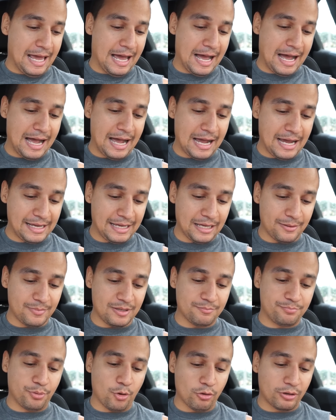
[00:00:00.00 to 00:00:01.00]
I am
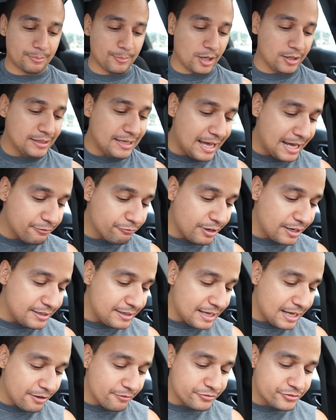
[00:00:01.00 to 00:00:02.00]
in Pokemon Land right
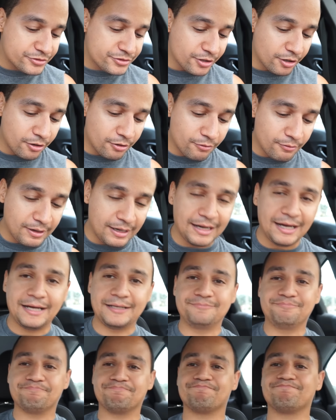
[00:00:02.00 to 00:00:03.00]
now, so uh,